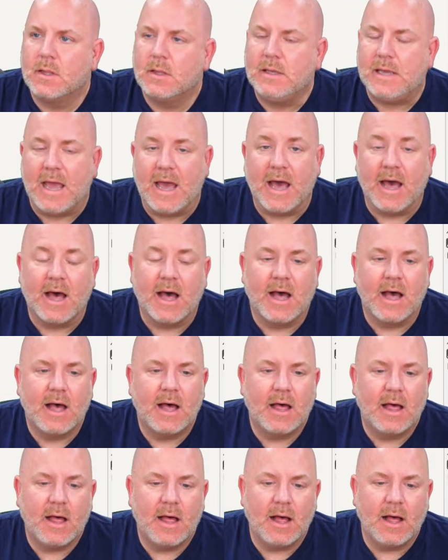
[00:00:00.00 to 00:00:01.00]
Yeah,
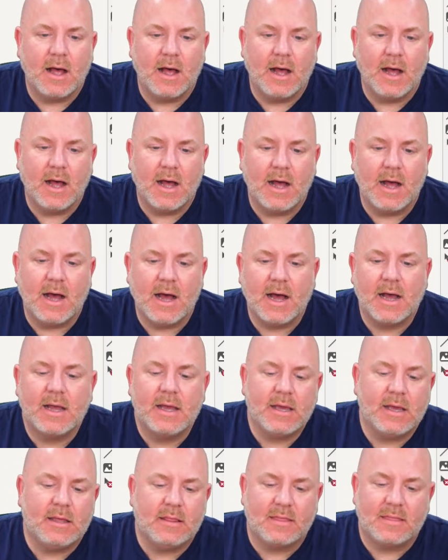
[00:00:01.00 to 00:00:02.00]

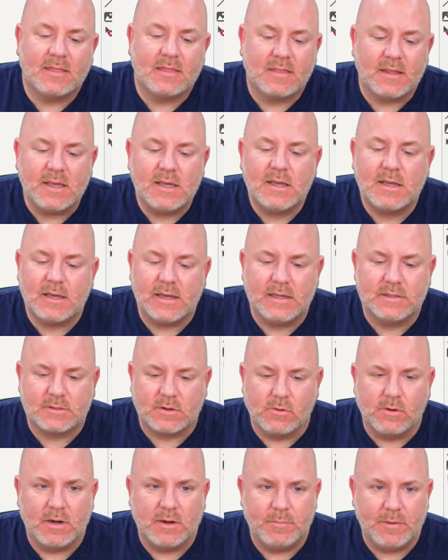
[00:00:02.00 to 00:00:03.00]
I think it's
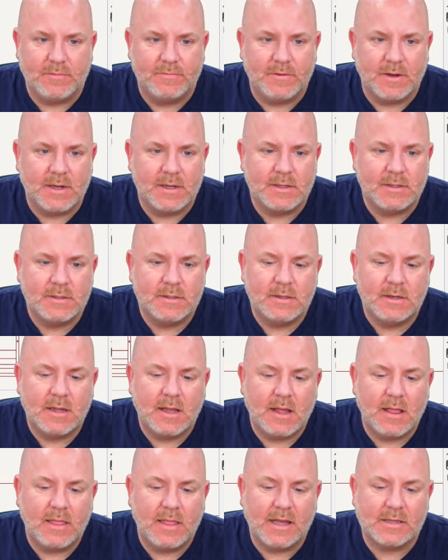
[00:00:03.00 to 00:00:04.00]
going to be fine.
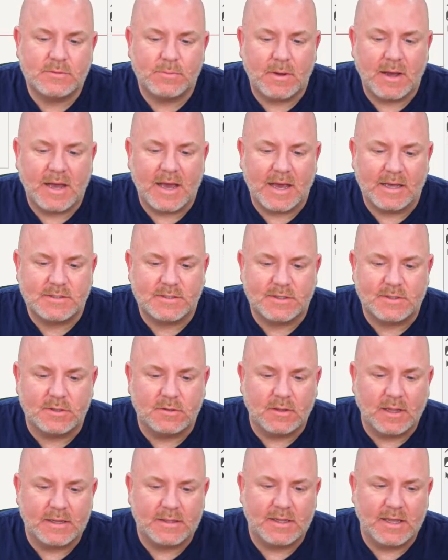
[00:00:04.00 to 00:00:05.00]
That's why I
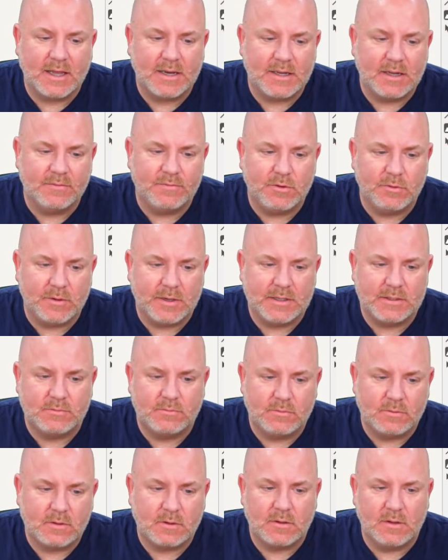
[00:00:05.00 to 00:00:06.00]
still like the idea of doing
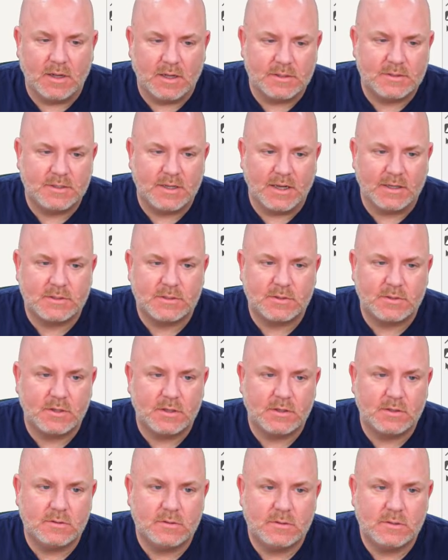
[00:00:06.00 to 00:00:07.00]
a test,
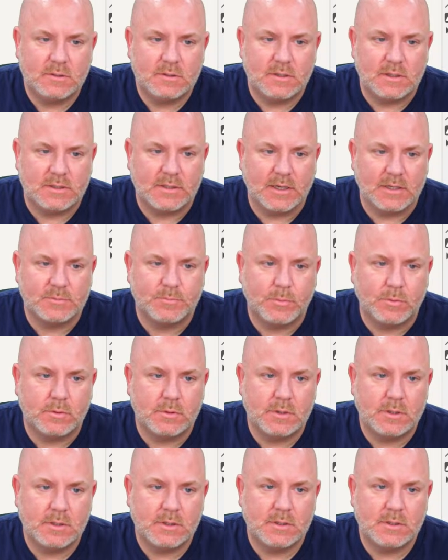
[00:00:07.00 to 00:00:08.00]
though, a test
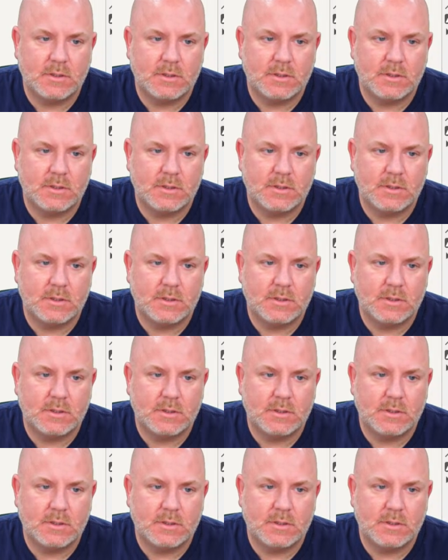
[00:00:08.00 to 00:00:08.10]
board.